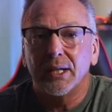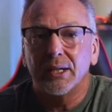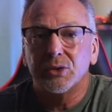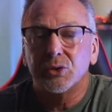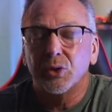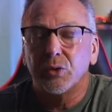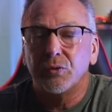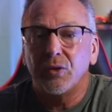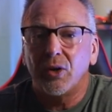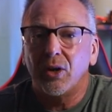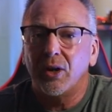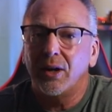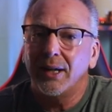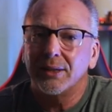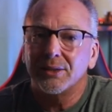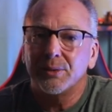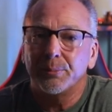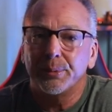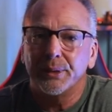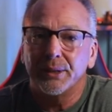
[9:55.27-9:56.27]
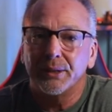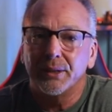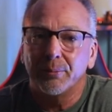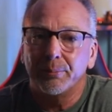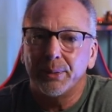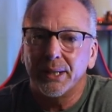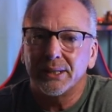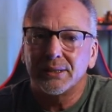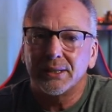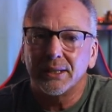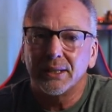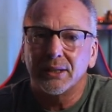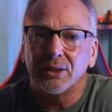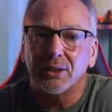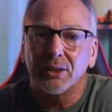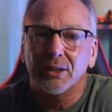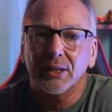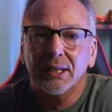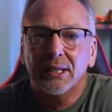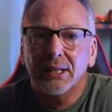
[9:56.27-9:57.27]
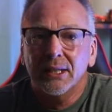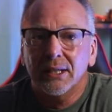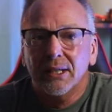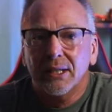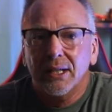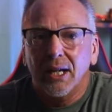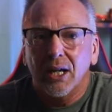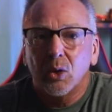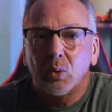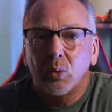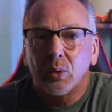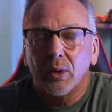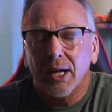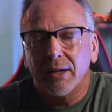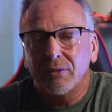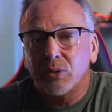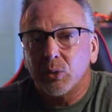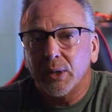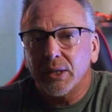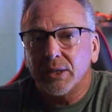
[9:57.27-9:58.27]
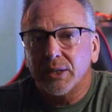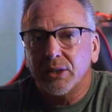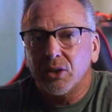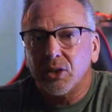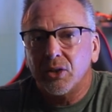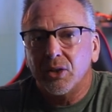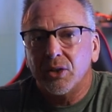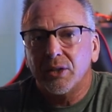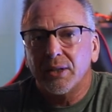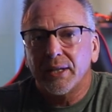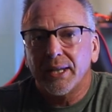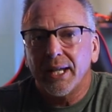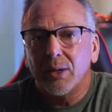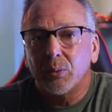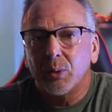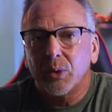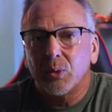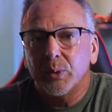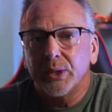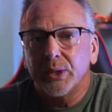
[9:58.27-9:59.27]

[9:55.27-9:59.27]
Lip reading: so far hasn't been the best either. I've quickly learned that with